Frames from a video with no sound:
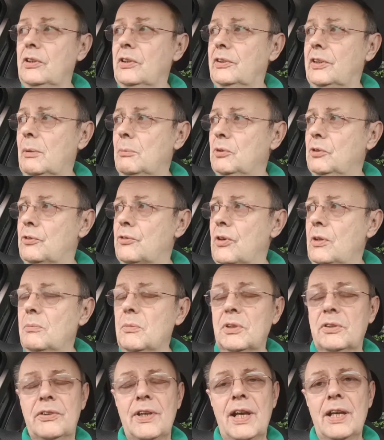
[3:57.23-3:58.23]
to demonstrate
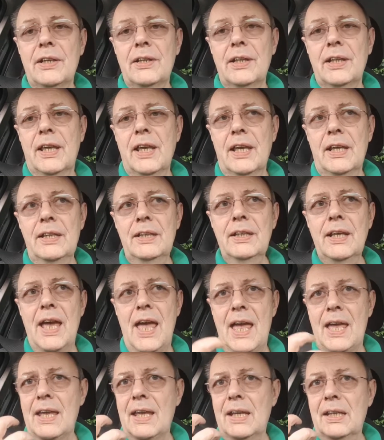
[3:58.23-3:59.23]
my talent again,
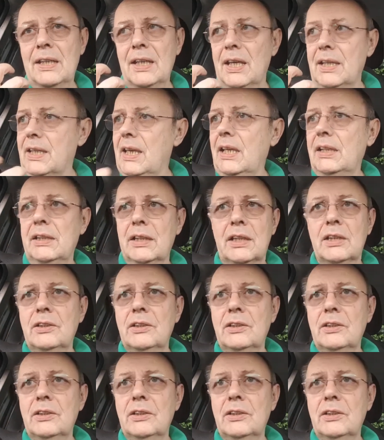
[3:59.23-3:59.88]
and again, the